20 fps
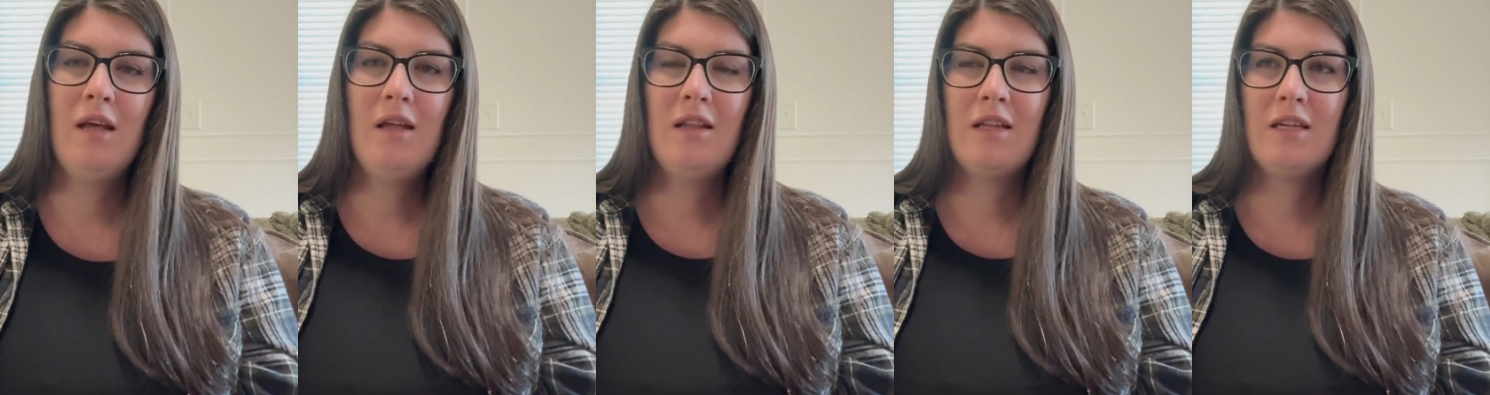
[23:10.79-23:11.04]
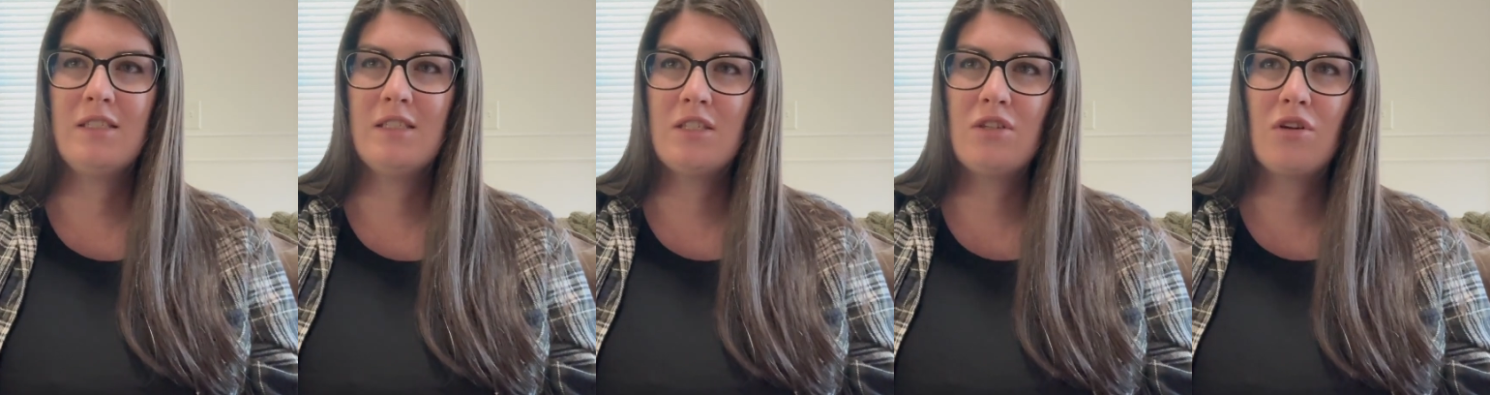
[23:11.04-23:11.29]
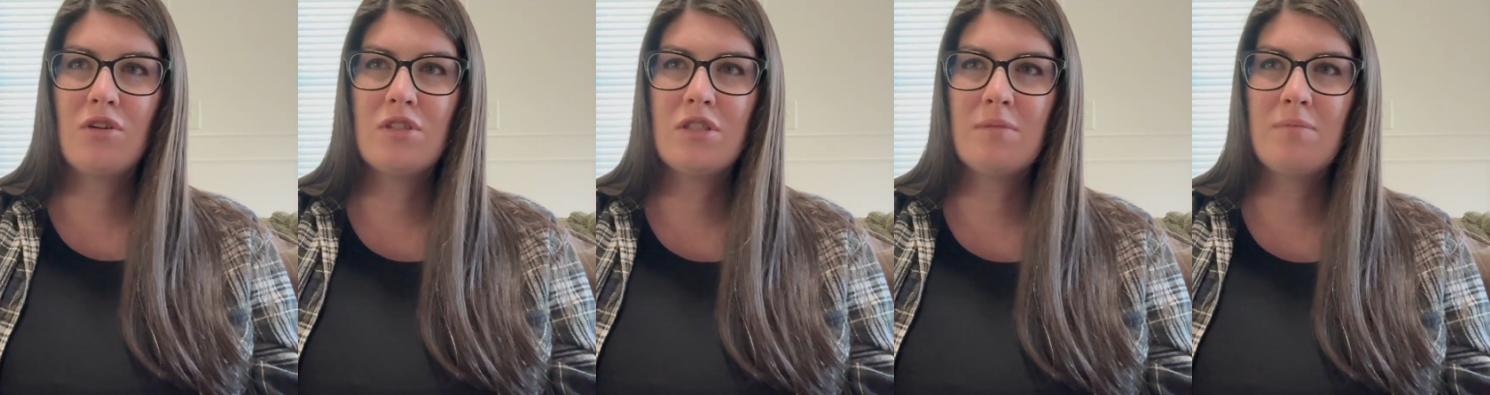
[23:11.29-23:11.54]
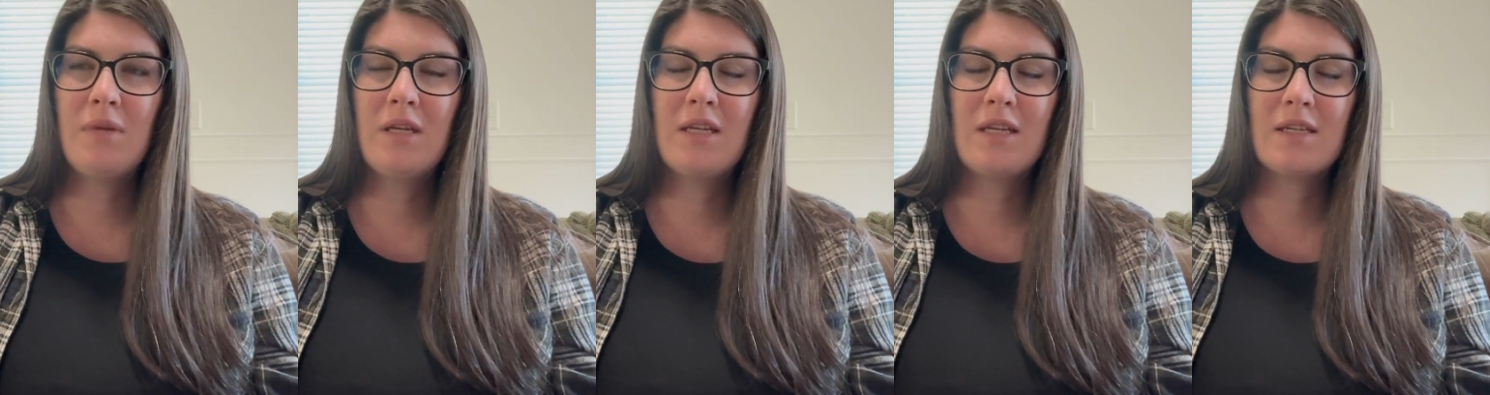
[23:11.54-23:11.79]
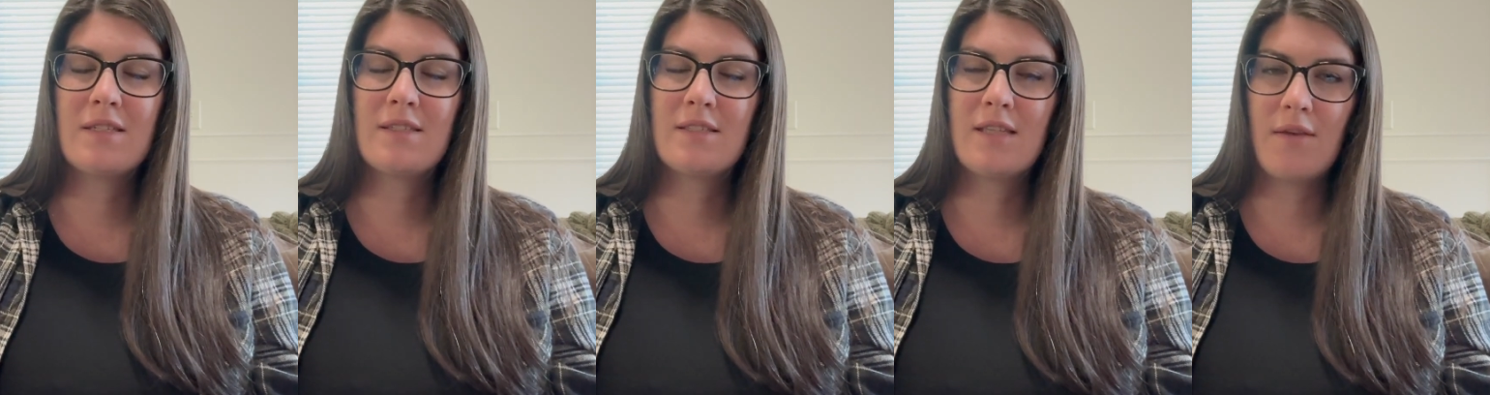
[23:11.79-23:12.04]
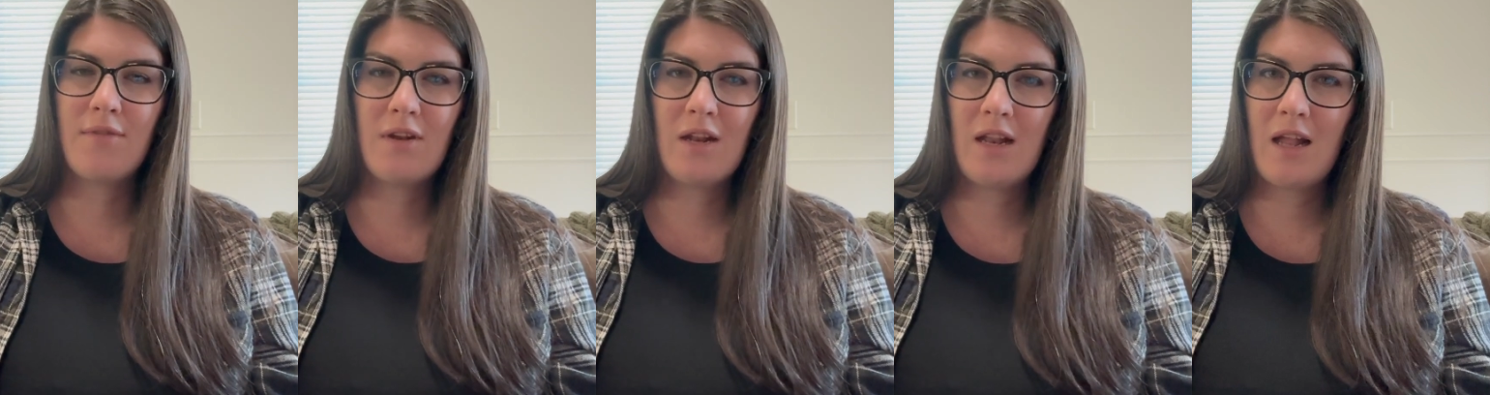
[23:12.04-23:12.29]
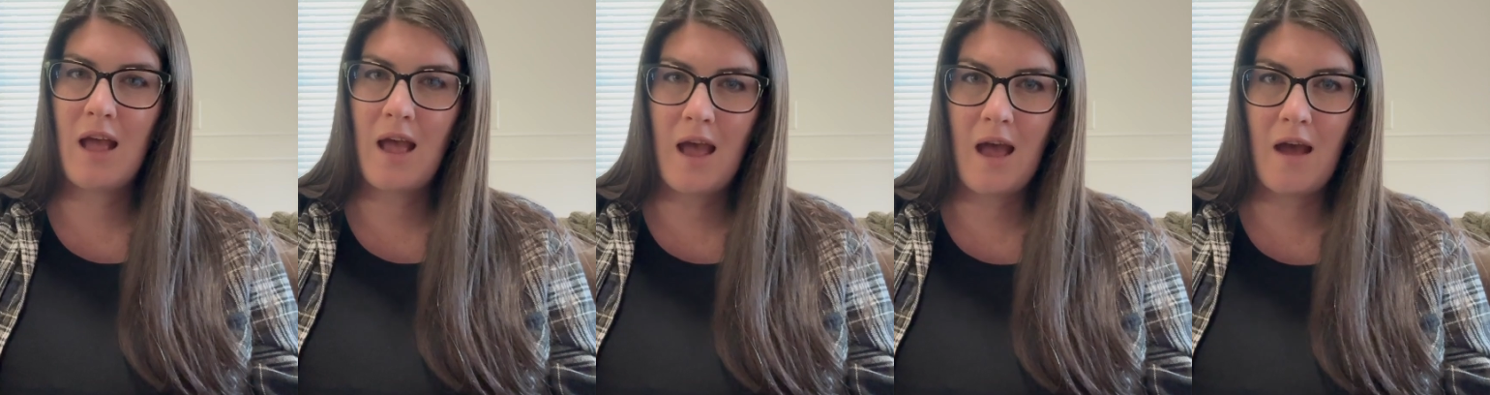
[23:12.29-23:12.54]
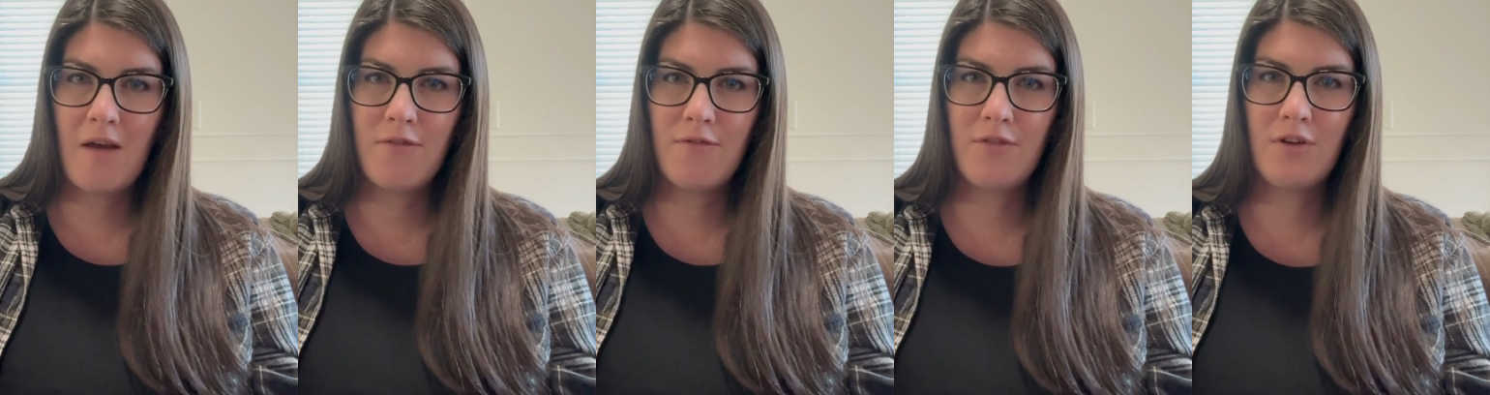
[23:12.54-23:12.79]
They did also make a
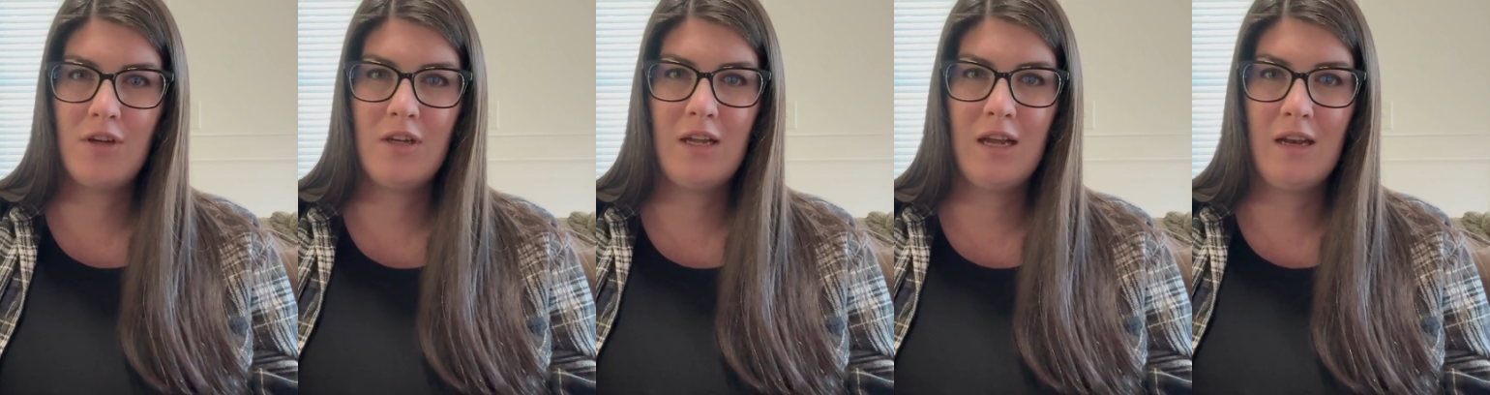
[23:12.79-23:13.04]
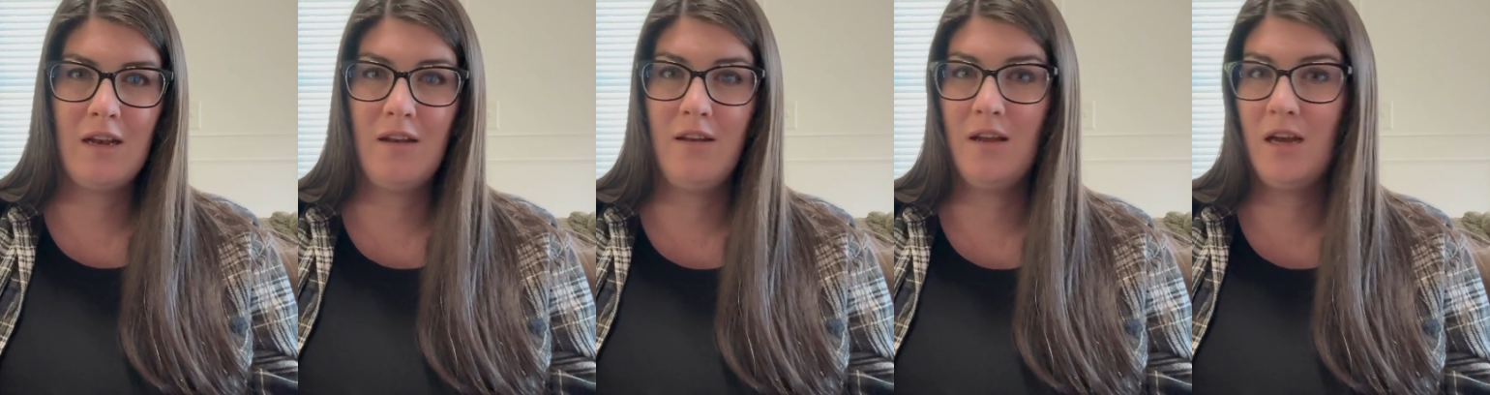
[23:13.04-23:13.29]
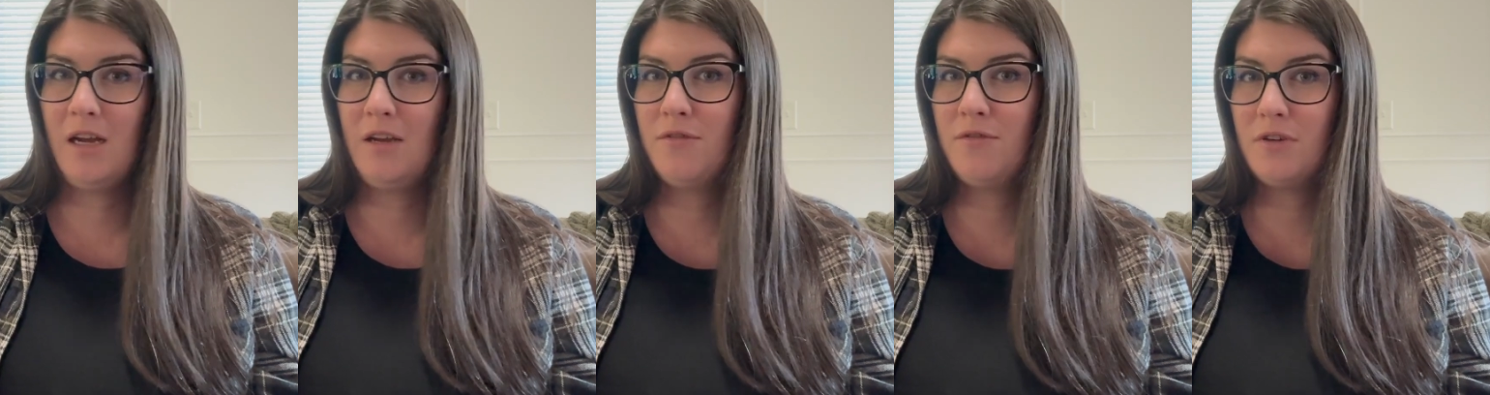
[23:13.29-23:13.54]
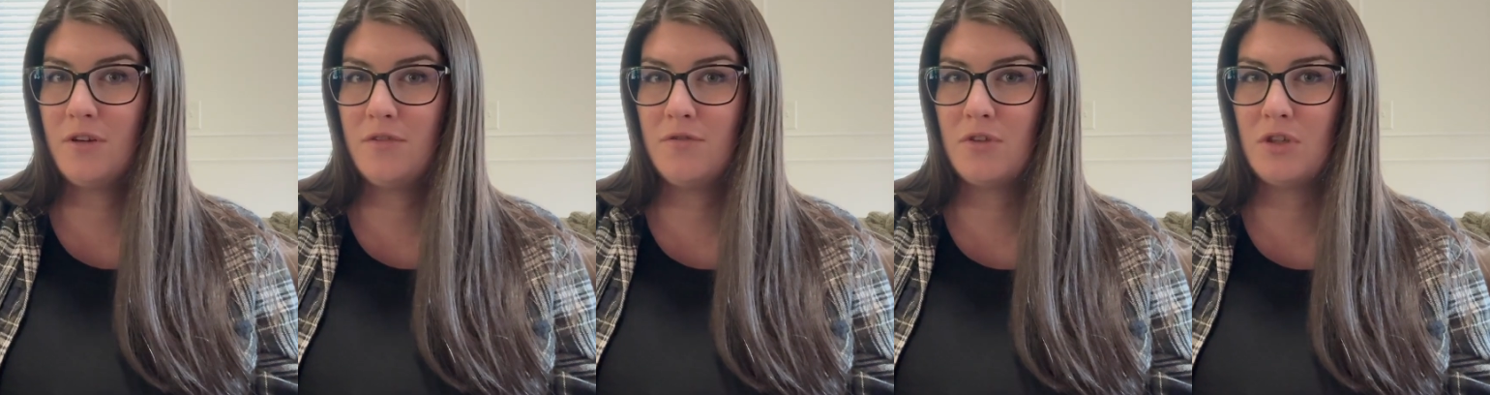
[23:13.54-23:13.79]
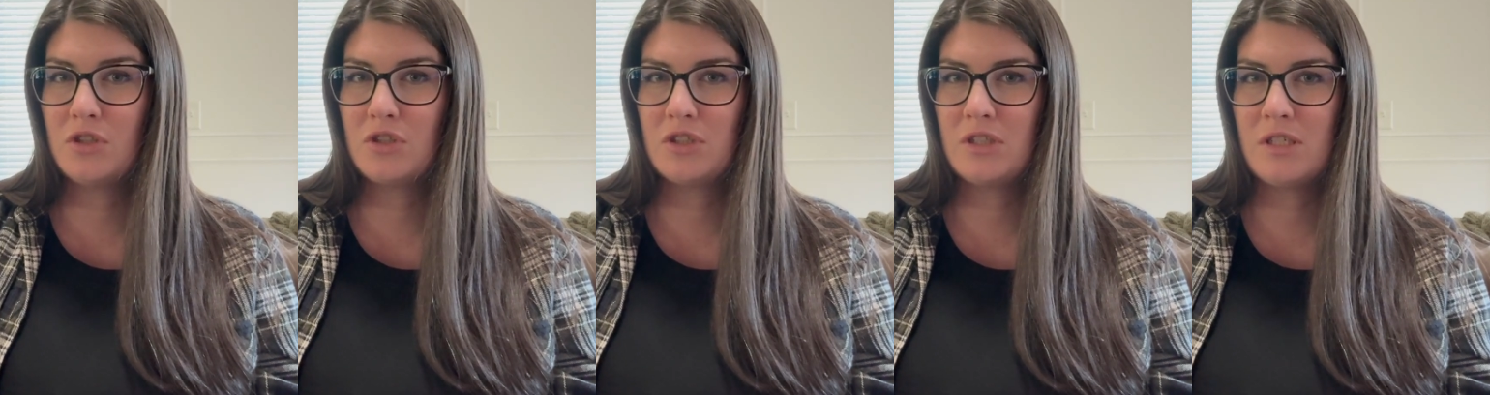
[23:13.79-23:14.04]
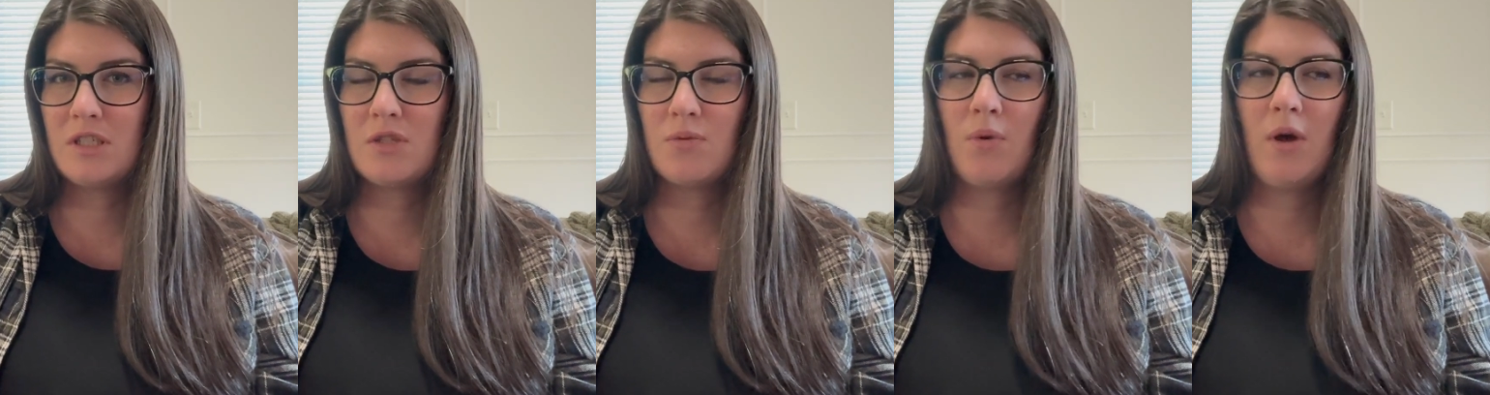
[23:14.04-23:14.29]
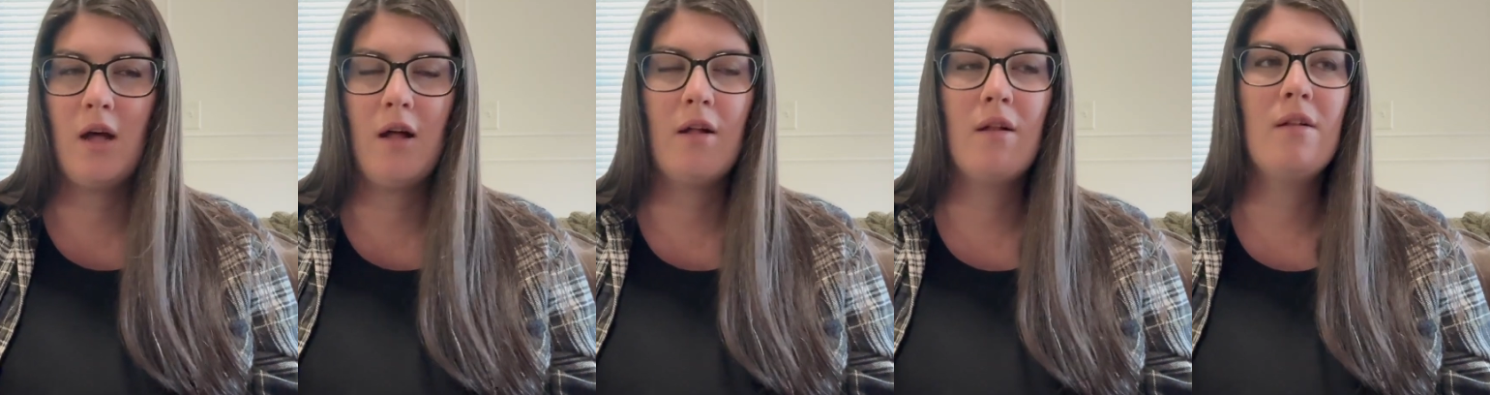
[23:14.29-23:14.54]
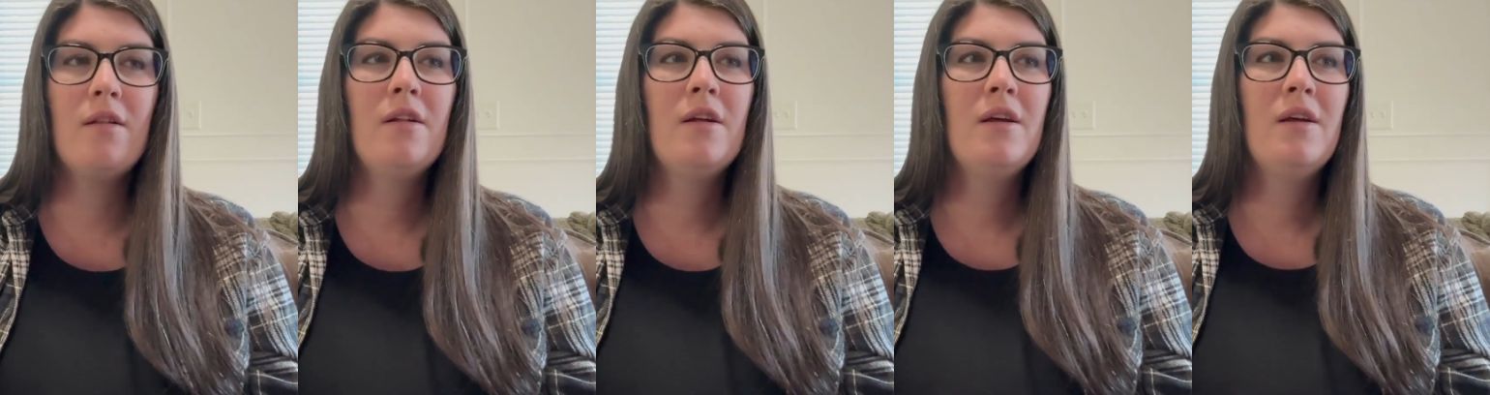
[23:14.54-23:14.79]
7.5-foot and a 9-foot version as well.